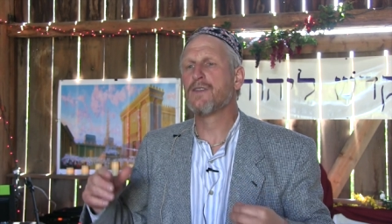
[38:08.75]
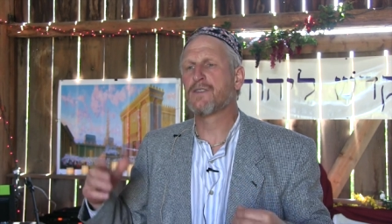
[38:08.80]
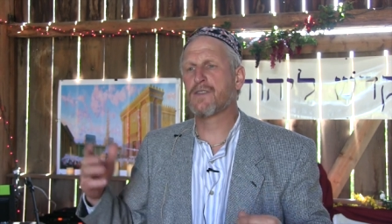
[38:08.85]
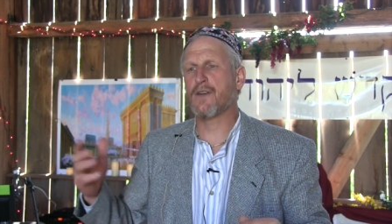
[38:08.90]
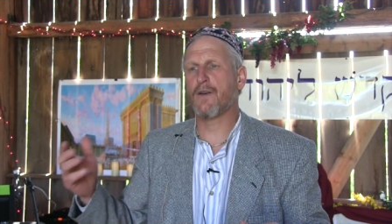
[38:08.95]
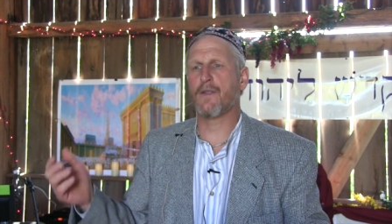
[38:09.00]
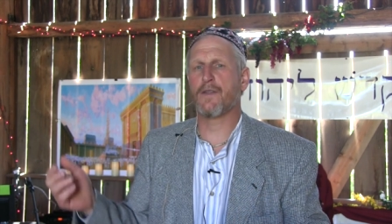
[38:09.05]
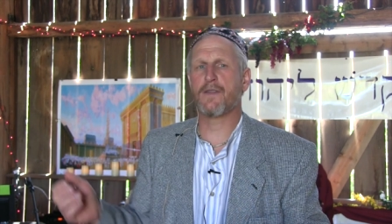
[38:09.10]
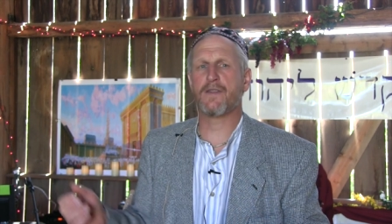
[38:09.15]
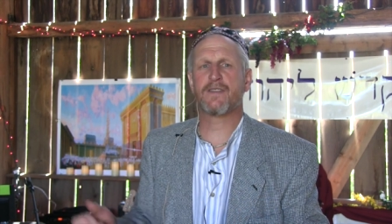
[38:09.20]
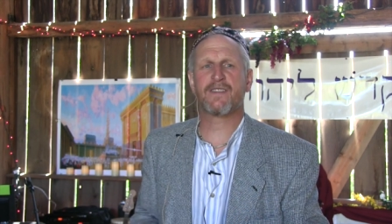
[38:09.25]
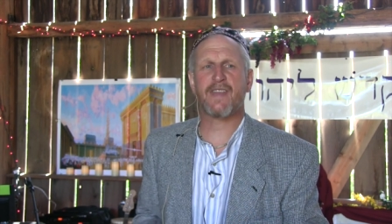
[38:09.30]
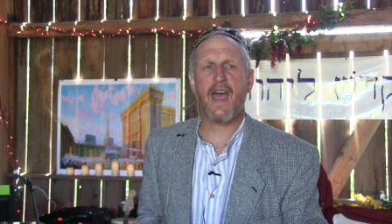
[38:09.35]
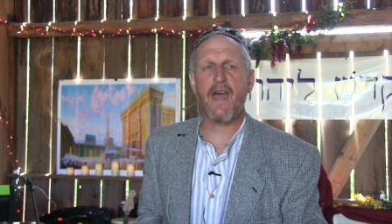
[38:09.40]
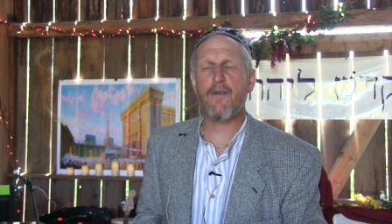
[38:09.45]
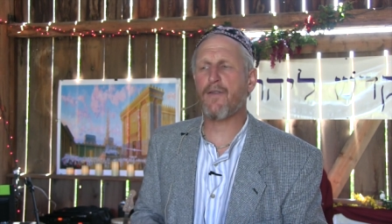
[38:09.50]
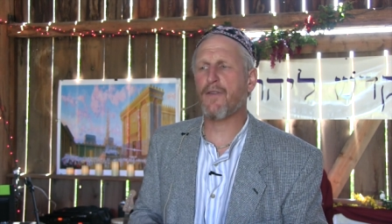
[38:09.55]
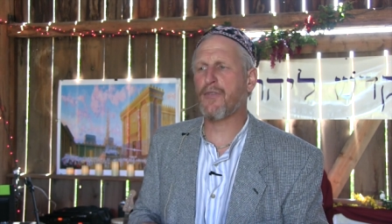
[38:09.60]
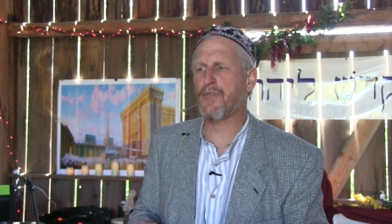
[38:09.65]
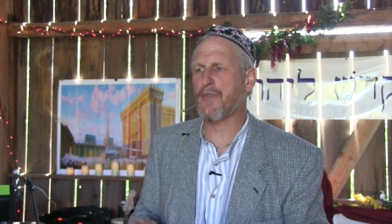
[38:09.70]
So in the
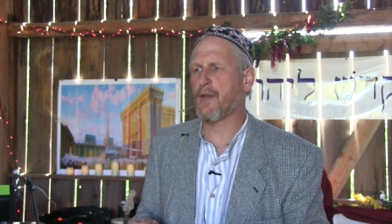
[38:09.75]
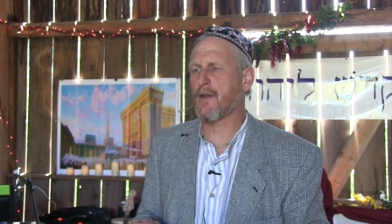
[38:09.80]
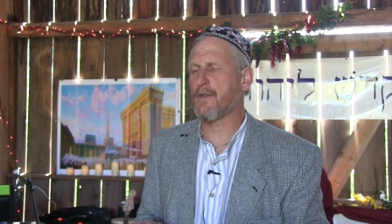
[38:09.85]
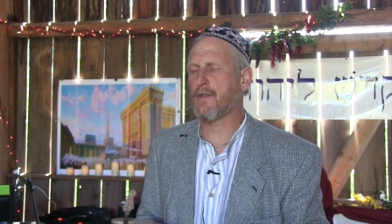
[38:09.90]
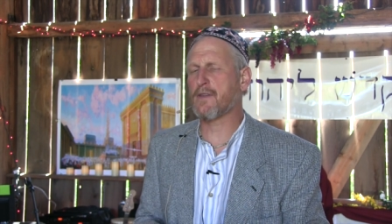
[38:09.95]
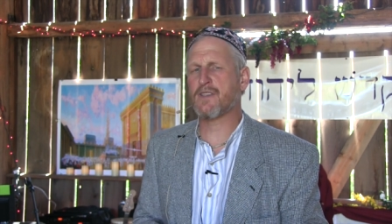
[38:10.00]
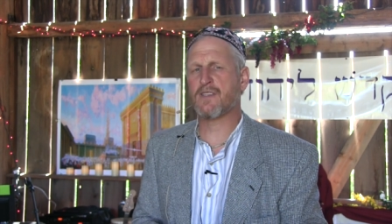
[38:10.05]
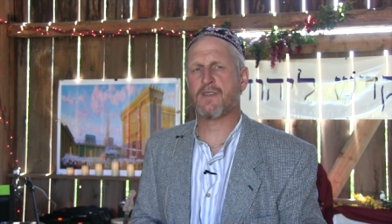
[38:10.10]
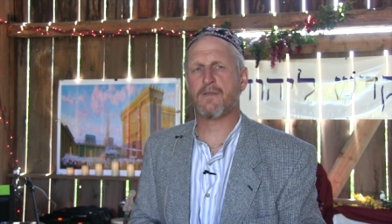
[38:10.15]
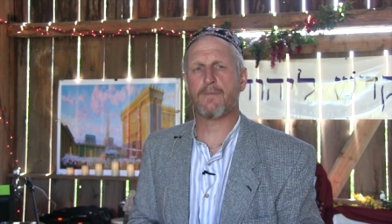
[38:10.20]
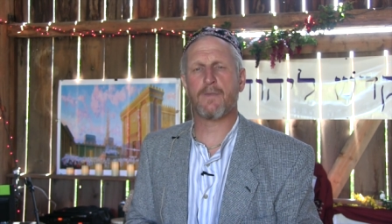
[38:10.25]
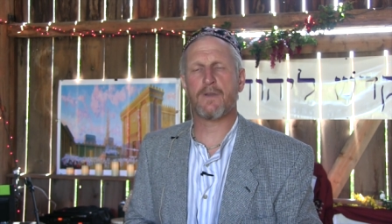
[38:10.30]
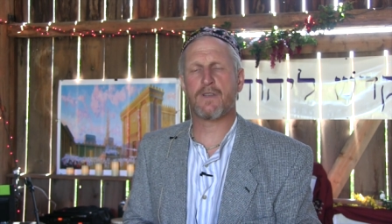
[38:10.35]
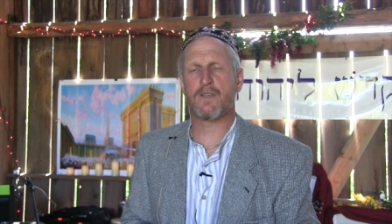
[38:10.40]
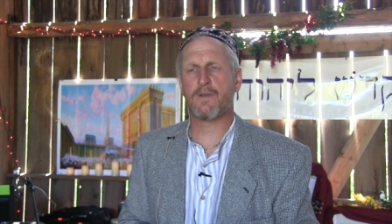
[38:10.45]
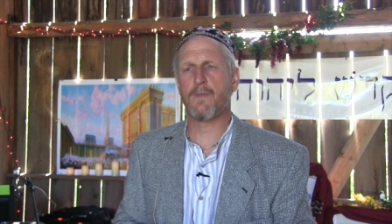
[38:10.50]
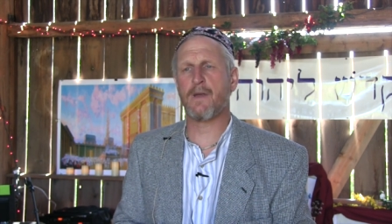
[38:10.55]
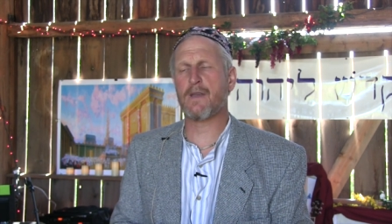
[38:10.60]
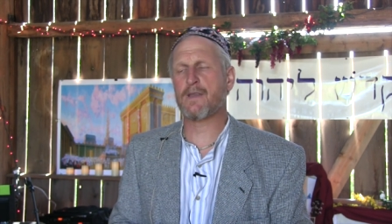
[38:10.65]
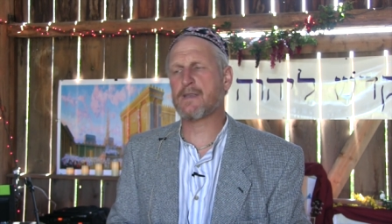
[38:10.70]
seventh year, the
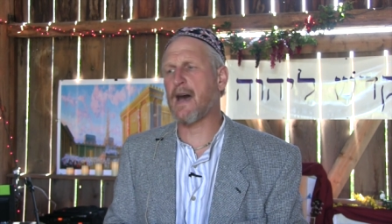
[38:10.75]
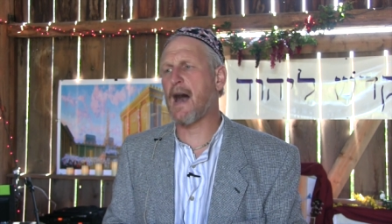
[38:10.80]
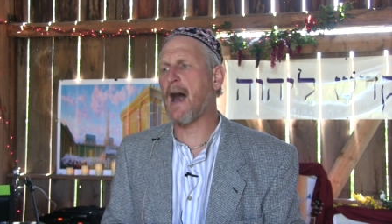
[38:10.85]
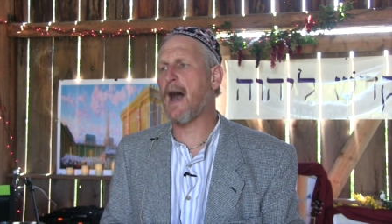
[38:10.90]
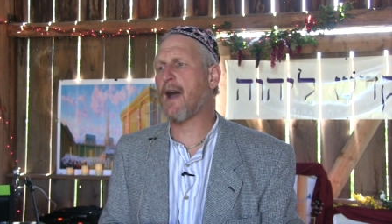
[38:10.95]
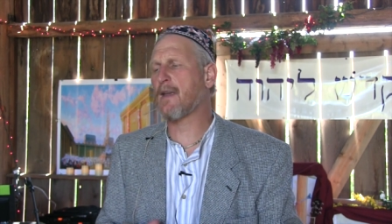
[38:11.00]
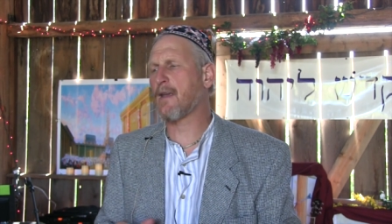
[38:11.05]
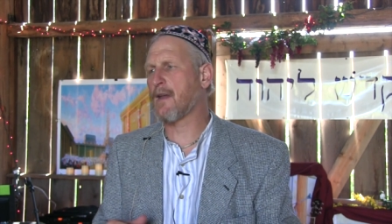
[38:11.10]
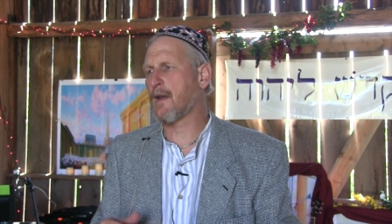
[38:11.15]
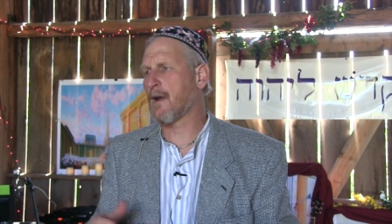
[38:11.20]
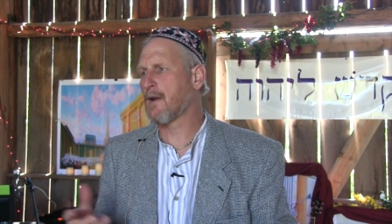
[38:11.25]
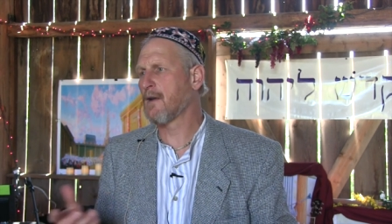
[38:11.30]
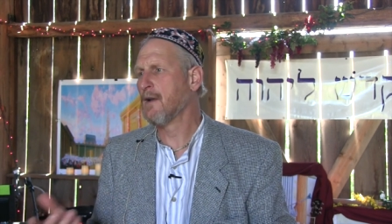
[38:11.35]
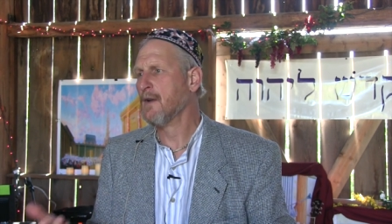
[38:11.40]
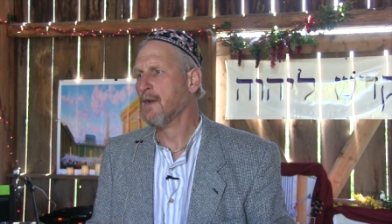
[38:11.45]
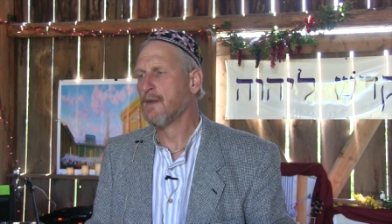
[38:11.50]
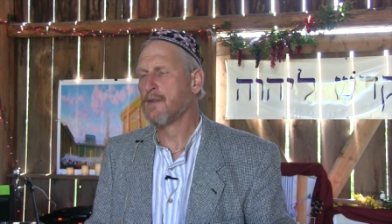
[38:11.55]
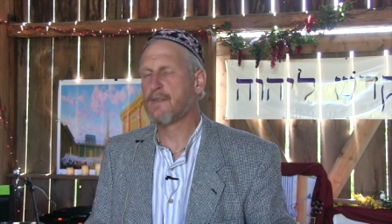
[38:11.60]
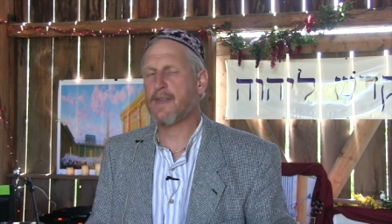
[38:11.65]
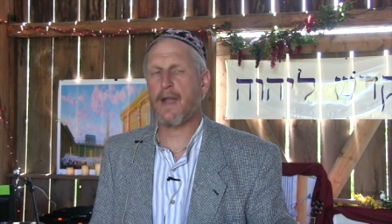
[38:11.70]
Shemitah
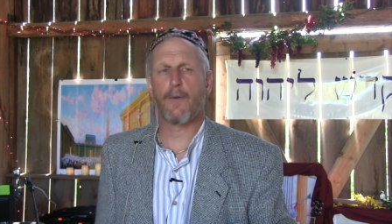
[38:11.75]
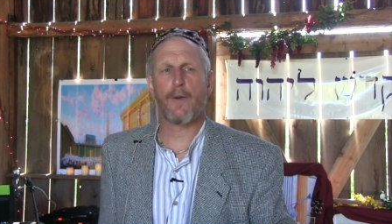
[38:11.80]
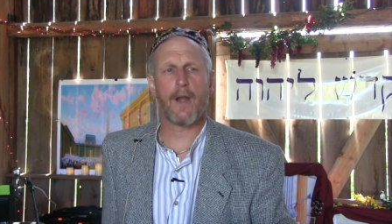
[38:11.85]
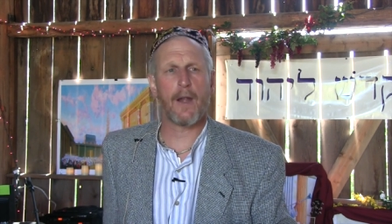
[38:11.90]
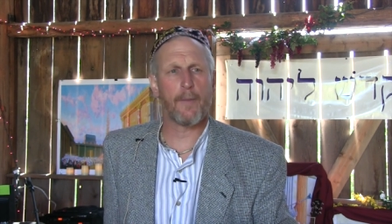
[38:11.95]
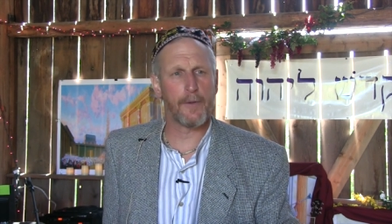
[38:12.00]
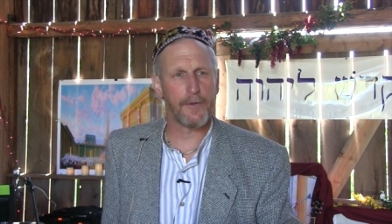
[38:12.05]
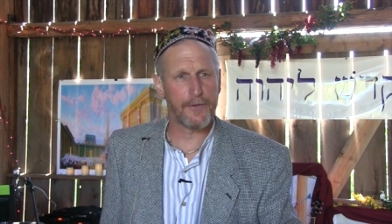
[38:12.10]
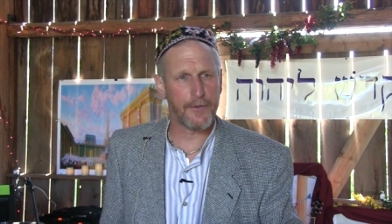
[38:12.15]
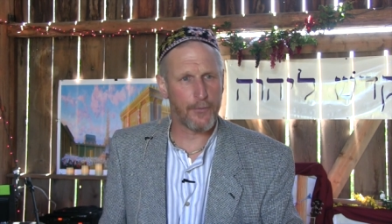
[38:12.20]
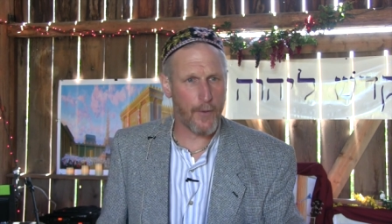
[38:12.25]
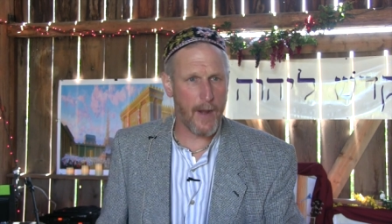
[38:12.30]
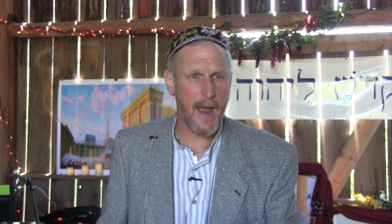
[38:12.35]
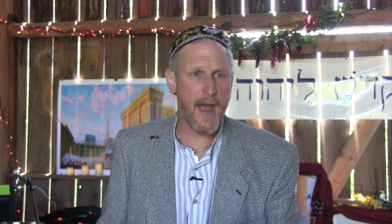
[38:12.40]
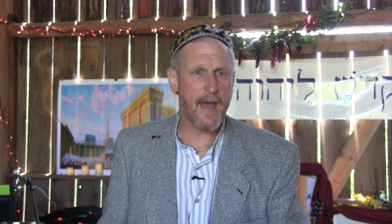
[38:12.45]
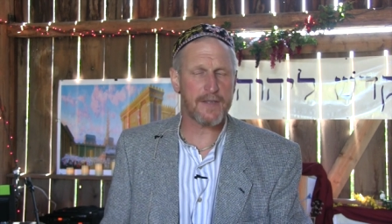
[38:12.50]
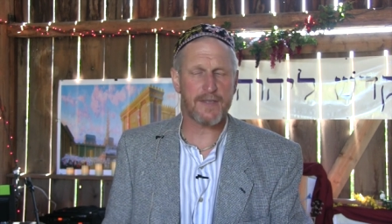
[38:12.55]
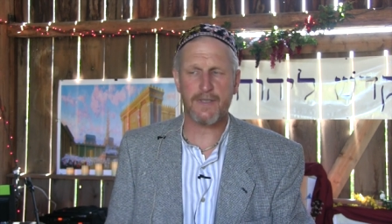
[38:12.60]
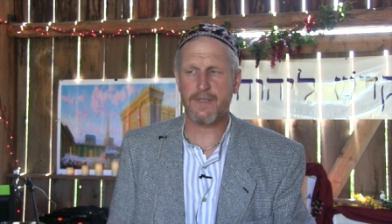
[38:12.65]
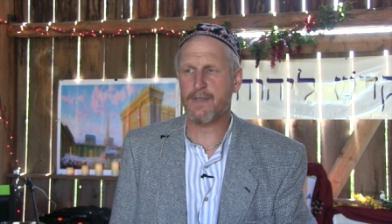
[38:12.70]
year, they were able to
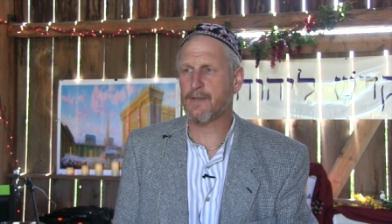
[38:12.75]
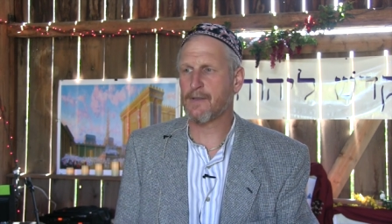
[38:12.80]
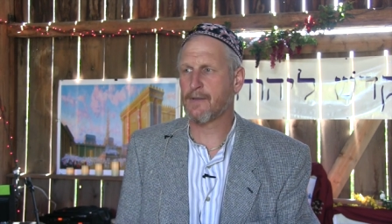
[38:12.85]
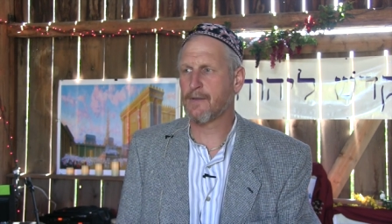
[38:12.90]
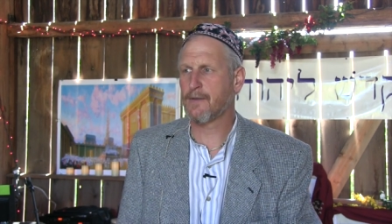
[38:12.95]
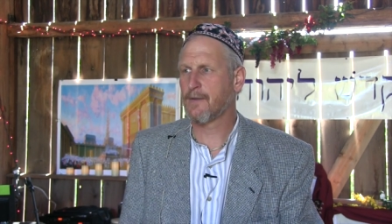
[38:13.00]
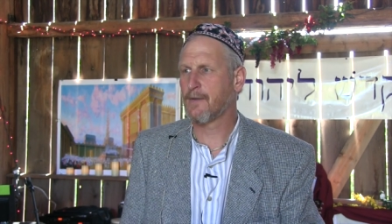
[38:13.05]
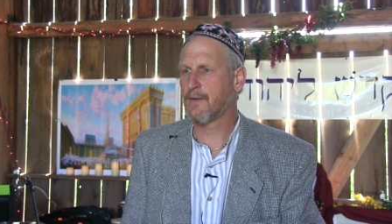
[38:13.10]
rest.